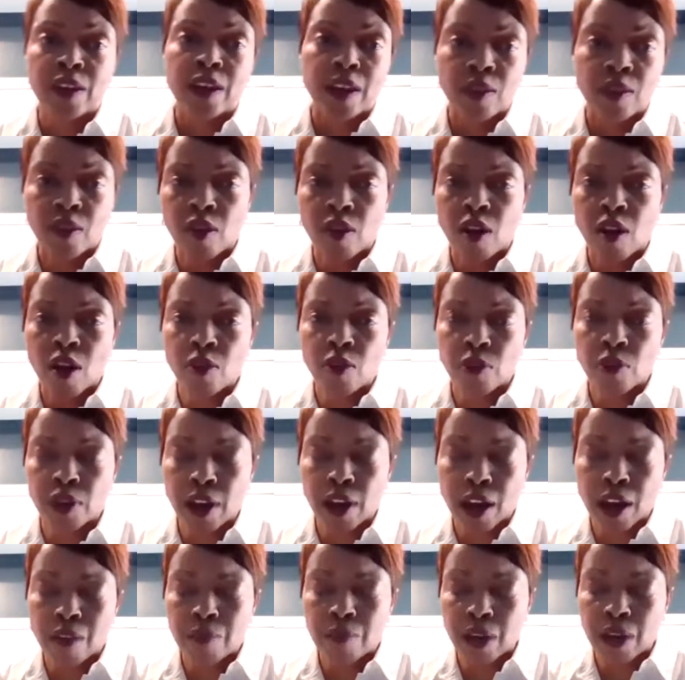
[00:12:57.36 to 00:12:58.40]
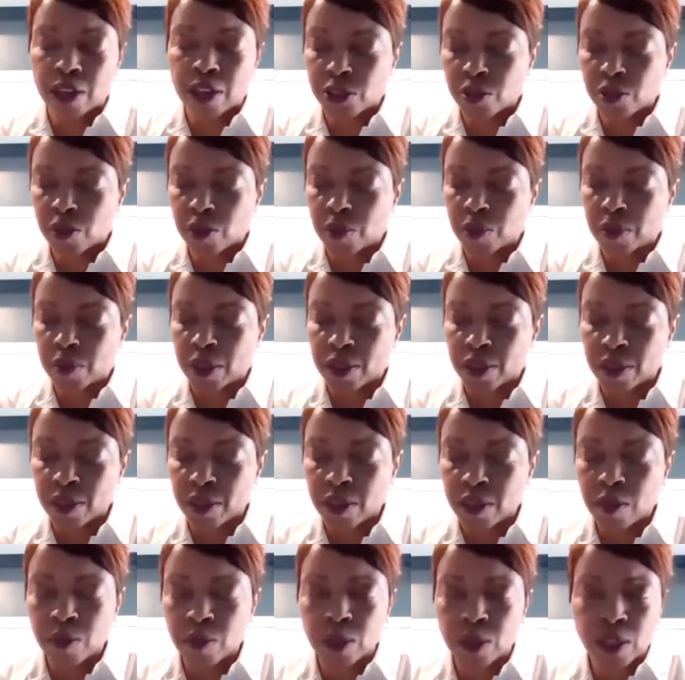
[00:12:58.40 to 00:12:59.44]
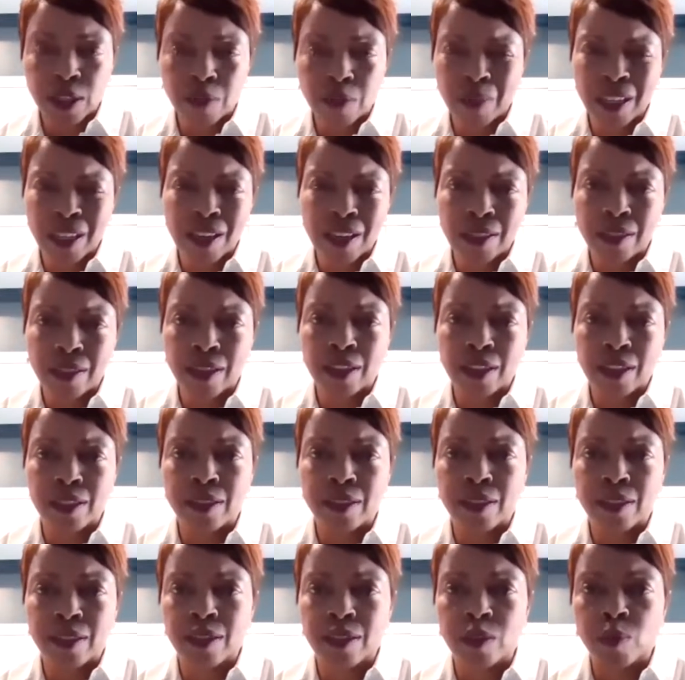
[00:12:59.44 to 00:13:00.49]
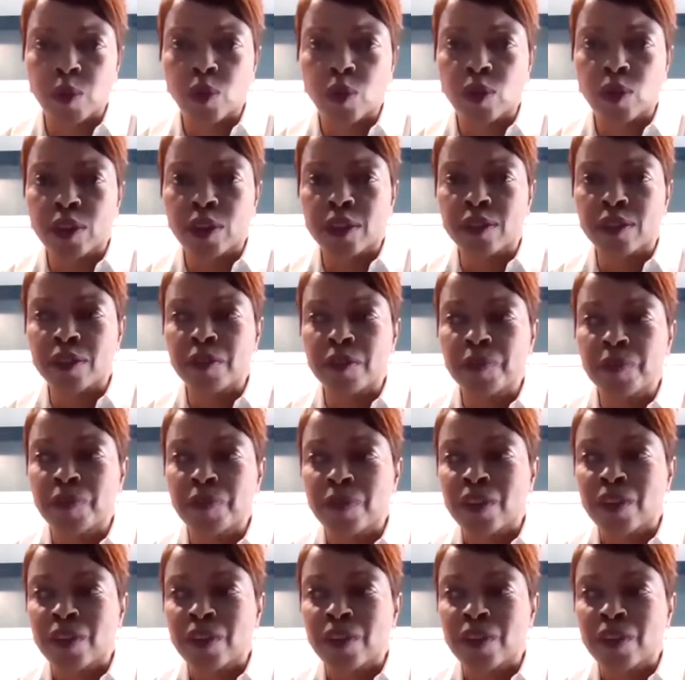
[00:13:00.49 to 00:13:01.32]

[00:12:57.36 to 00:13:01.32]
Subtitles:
And the other guy, I'm not sure what business he was in, but he has like 6 employees.